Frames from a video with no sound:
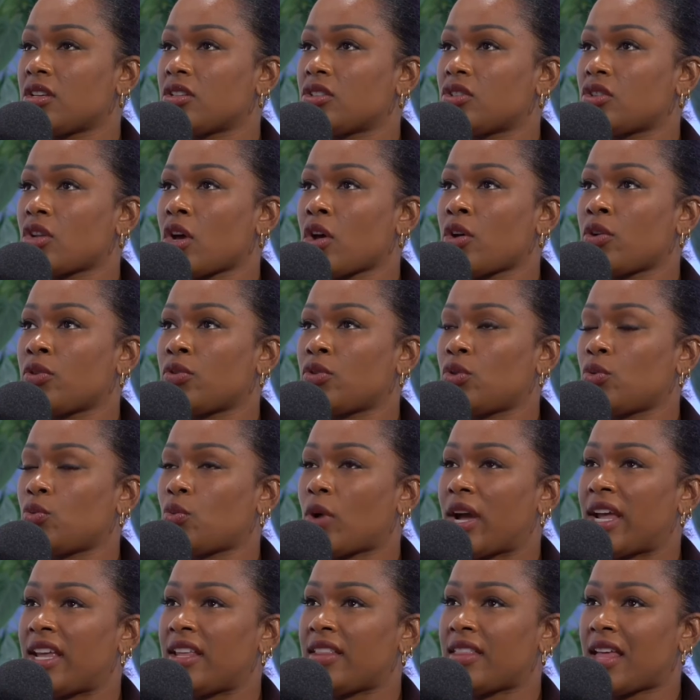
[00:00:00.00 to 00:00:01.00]
So the
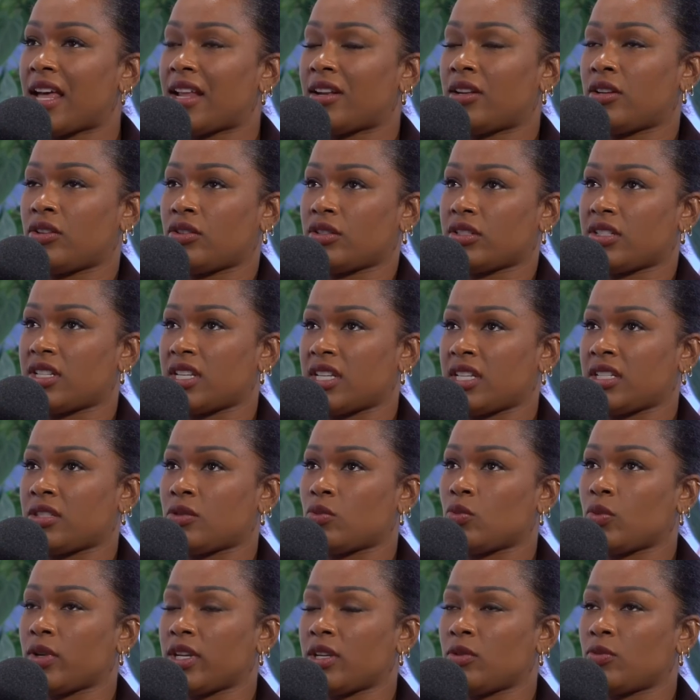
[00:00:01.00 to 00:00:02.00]
way that looked
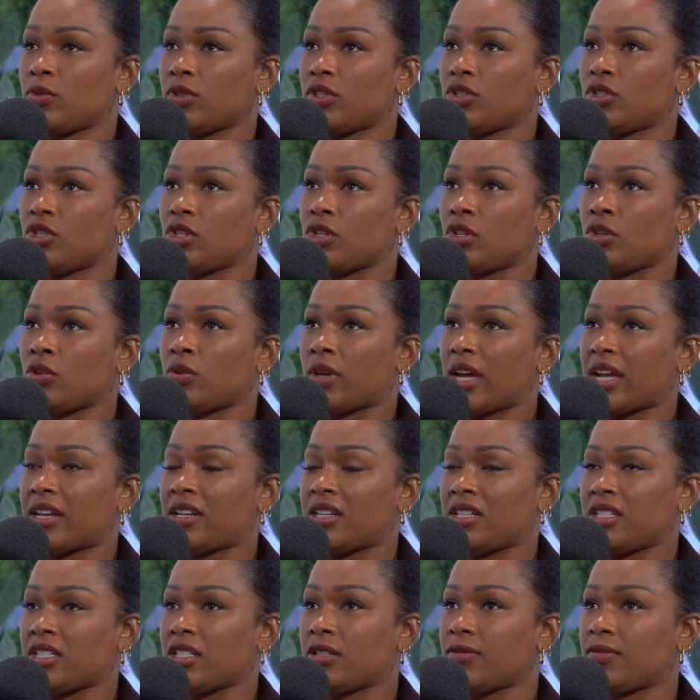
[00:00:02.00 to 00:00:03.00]
is we would do
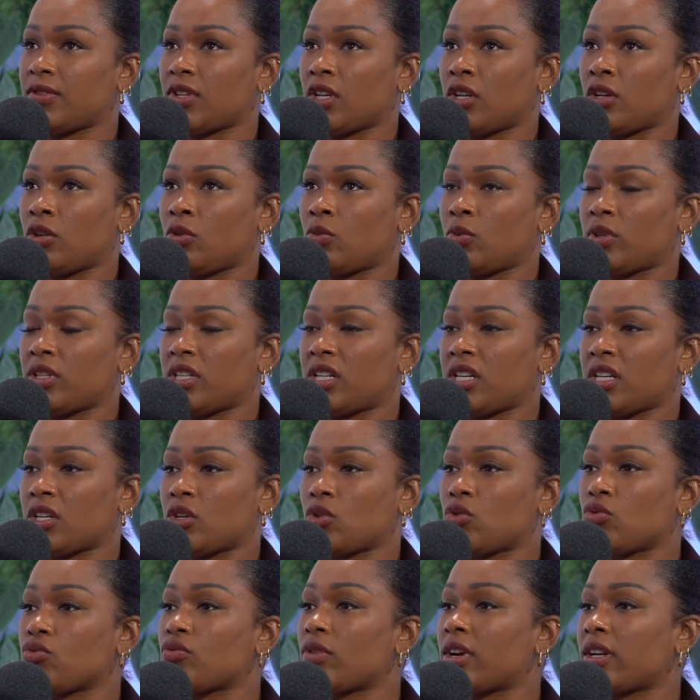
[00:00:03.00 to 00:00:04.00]
an interview with an
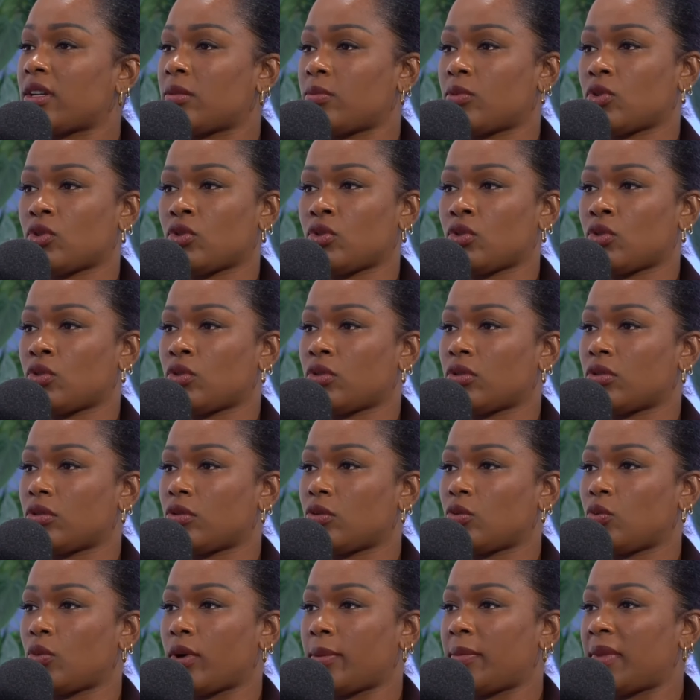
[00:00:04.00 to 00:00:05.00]
incredible
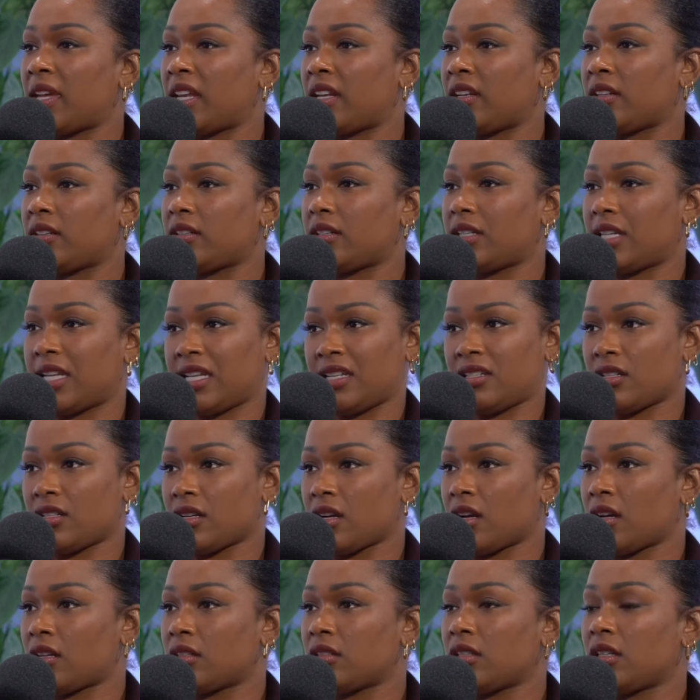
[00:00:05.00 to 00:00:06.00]
women
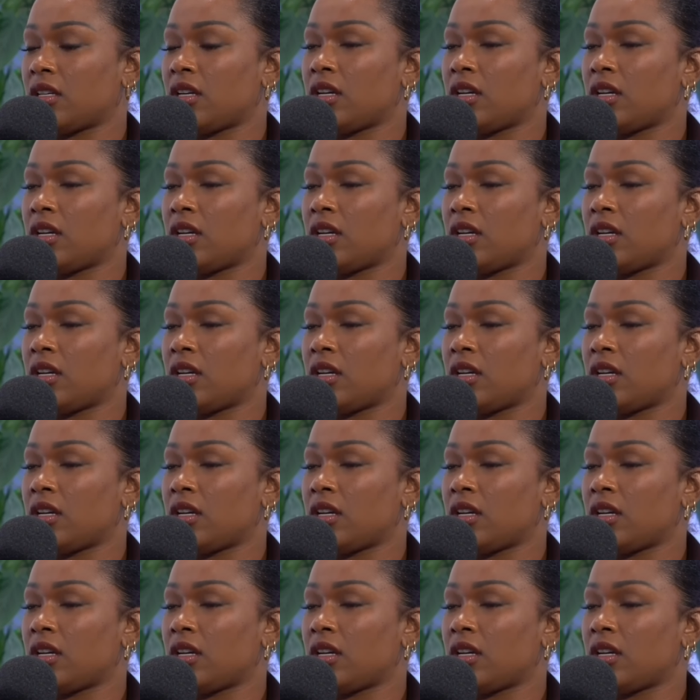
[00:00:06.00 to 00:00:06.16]
leader.